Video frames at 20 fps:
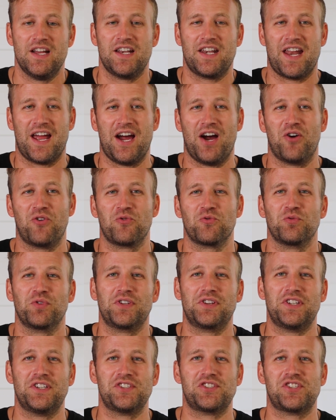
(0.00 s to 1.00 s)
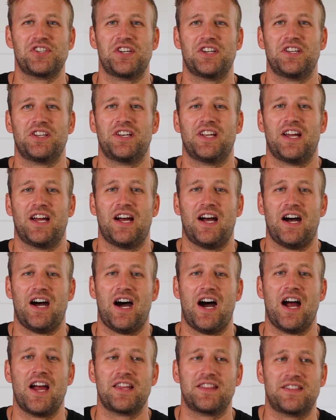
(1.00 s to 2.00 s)
Now, religion,
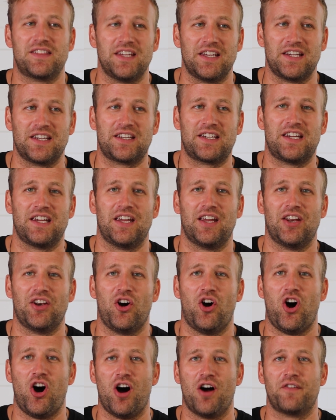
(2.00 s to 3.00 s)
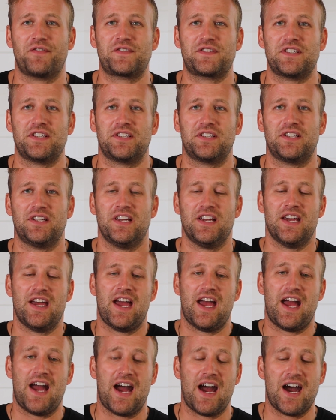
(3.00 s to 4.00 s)
I think, can often
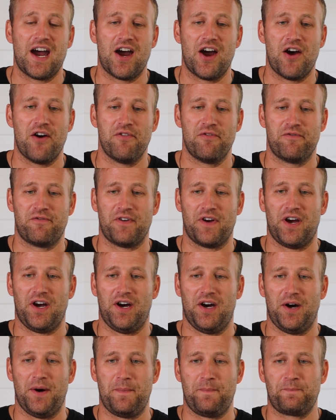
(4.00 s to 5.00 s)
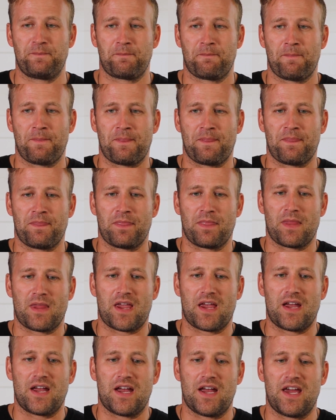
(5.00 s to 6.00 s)
have
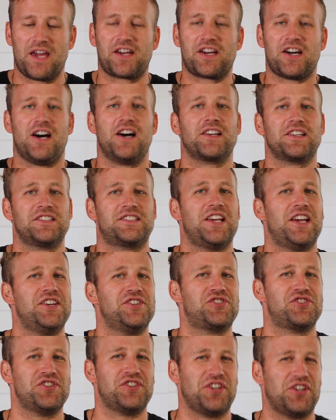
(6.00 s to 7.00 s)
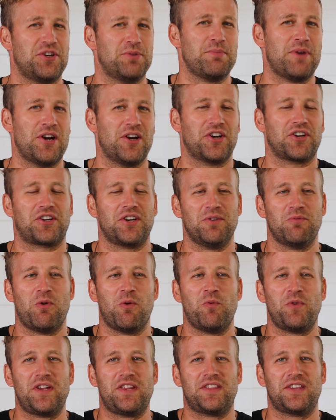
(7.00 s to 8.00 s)
a connotation in America.
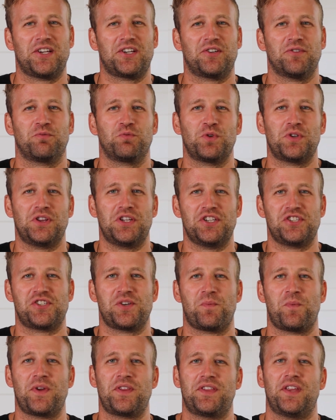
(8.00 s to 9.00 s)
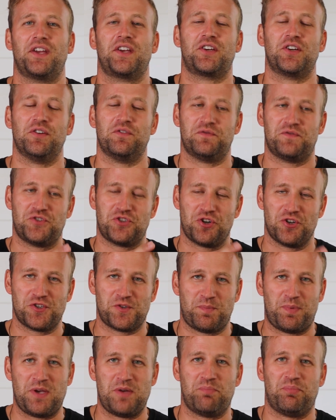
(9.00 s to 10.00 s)
When we think of religion, we think of
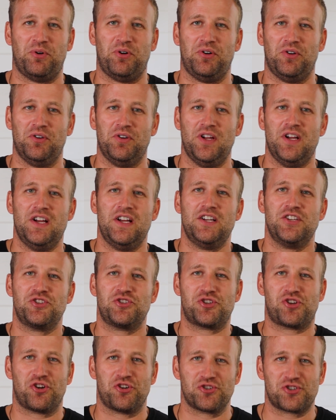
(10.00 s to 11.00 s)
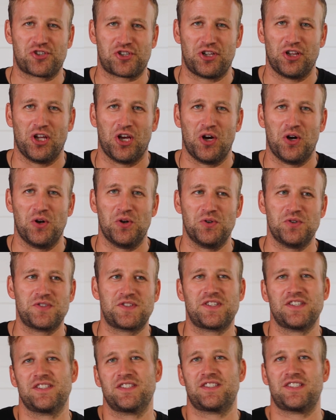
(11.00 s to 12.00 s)
church people, church
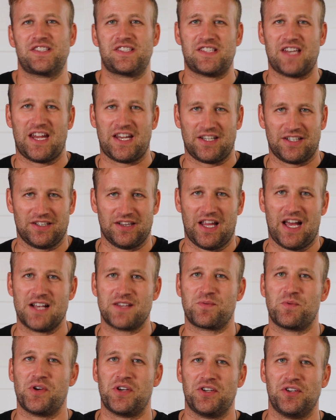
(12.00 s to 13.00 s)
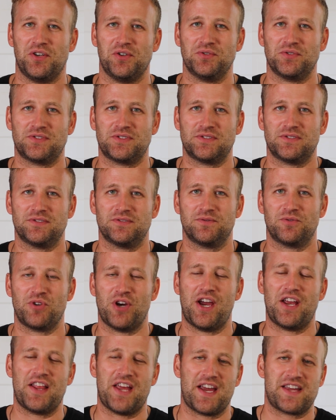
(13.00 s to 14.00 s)
clothes, stained glass windows.
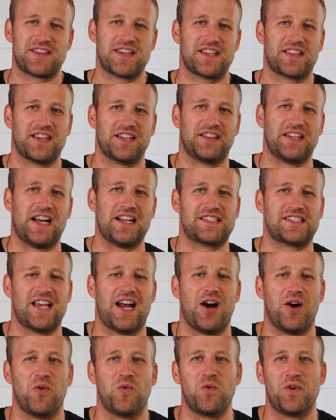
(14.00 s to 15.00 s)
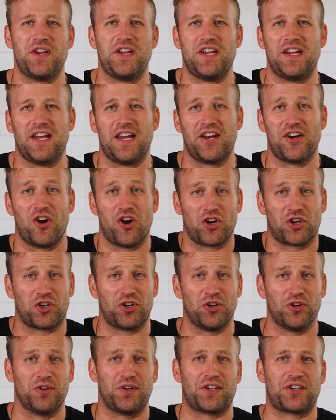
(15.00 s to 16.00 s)
Right? I think that's how we in our
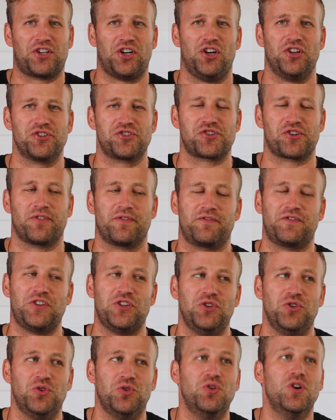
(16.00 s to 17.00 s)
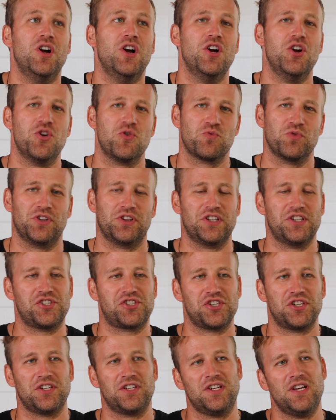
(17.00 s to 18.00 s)
current culture view
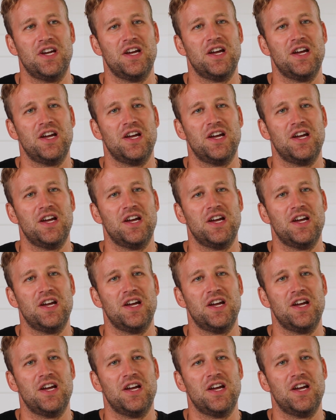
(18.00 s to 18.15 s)
religion.